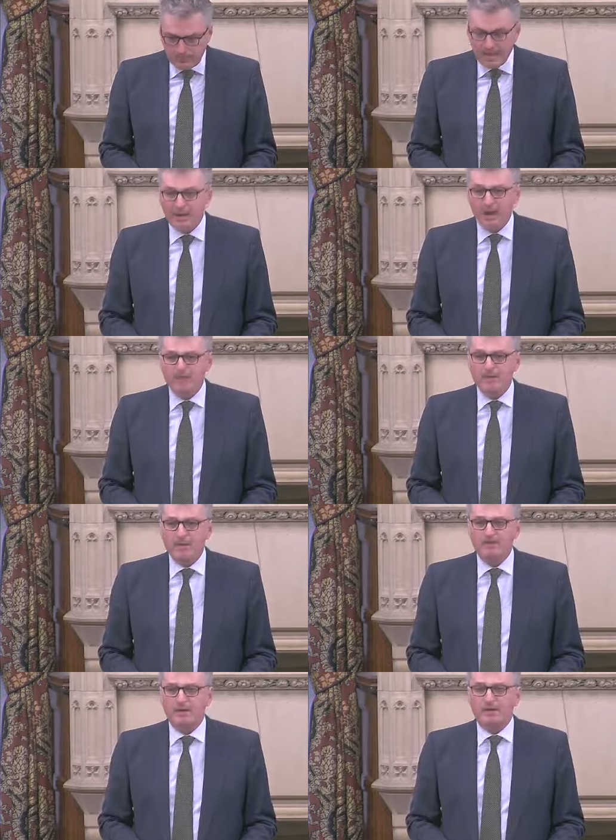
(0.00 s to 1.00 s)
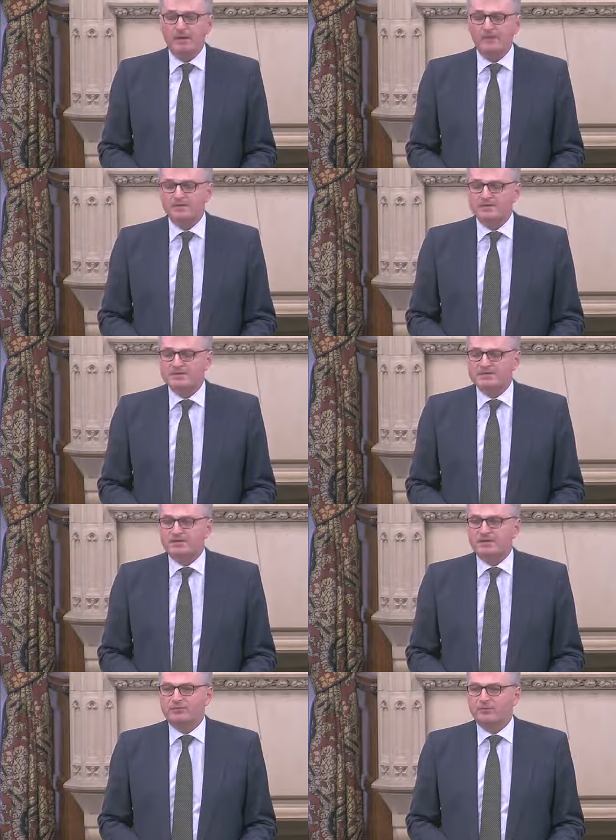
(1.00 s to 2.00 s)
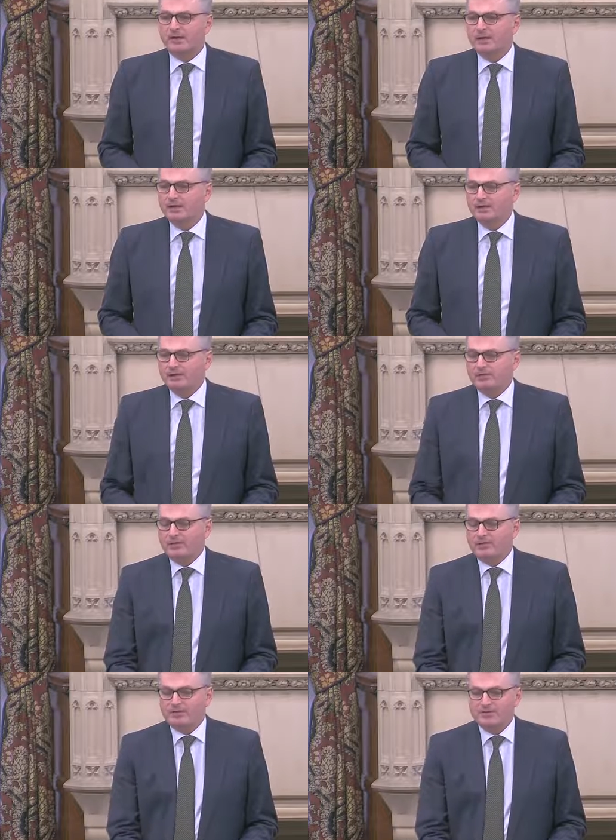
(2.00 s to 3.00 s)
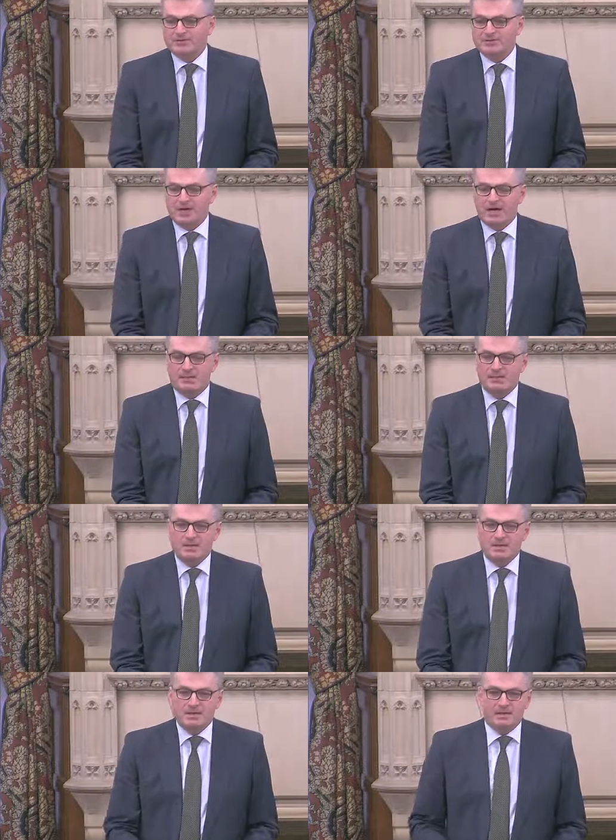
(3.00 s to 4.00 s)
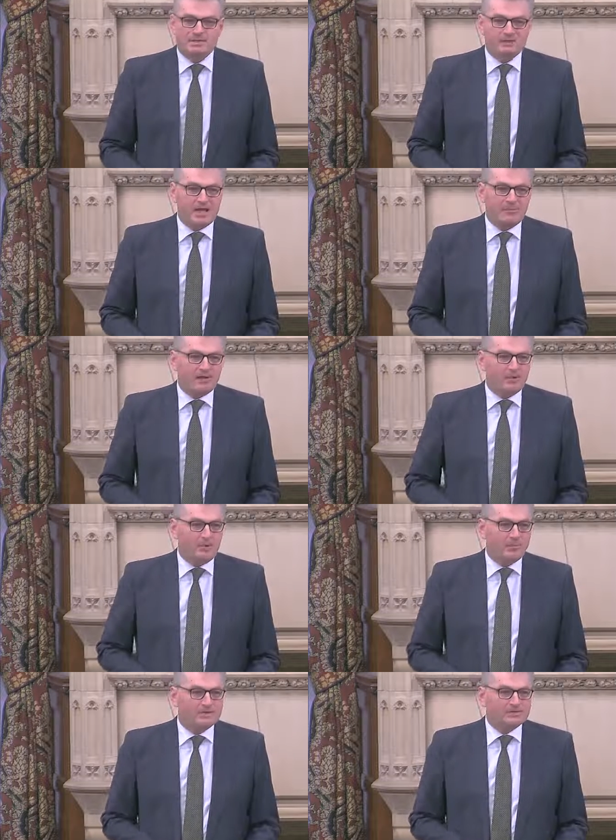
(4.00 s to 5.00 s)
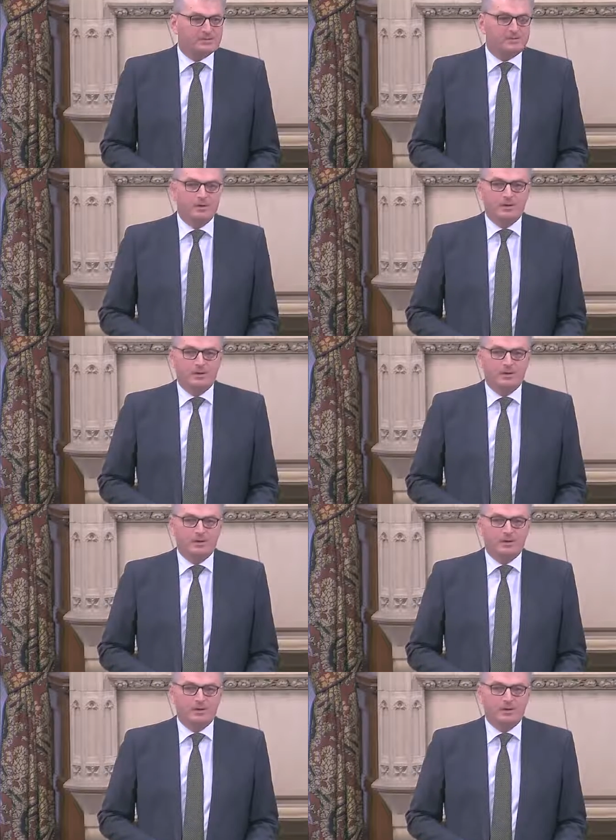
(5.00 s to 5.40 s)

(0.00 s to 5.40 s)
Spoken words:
And I remember coming to this country for the first time, escaping communism